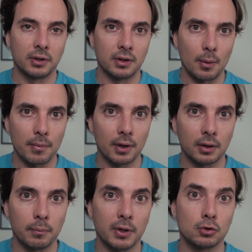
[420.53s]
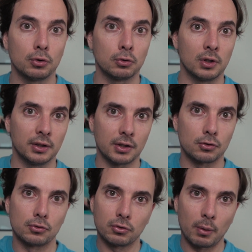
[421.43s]
in Denmark, make sure you click that
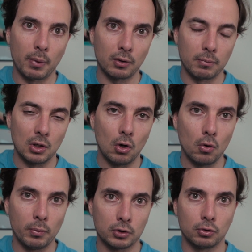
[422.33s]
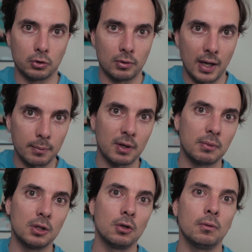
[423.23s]
subscribe button below, make sure you like my
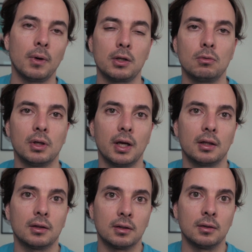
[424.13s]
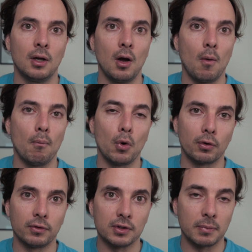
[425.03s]
video, and you will get more
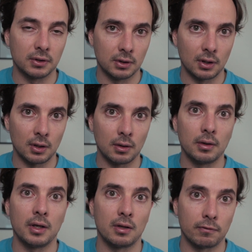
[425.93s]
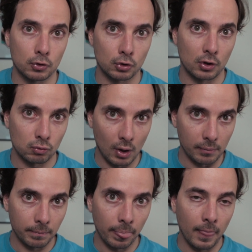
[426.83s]
of this material in the future as
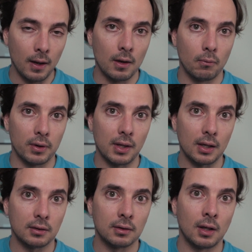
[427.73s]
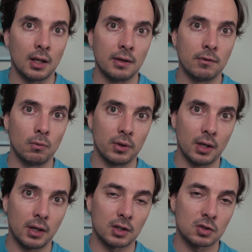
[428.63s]
well. With that, I leave you with the
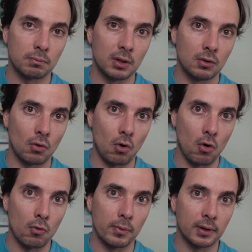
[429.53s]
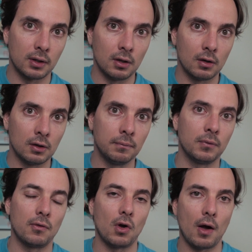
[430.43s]
next video over here.
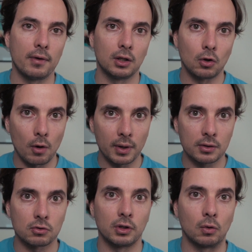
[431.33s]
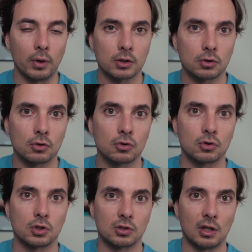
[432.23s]
If you have any comments or any questions,
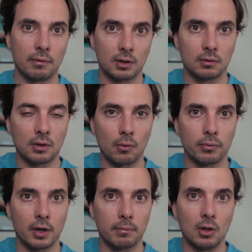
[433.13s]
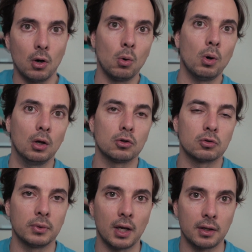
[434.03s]
just leave it down there below. I'll
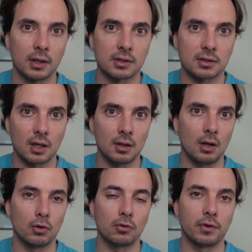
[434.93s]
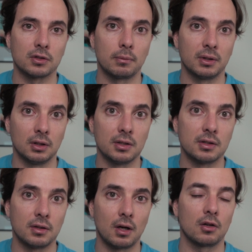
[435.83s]
also be adding, as I said, a lot of extra materials
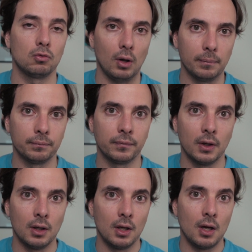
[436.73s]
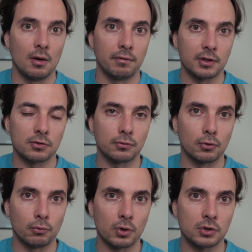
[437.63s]
in there as well. Thanks
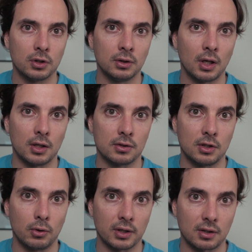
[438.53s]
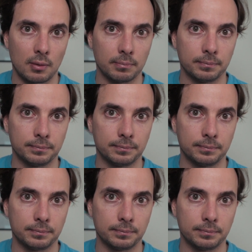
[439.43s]
for watching and see you next time.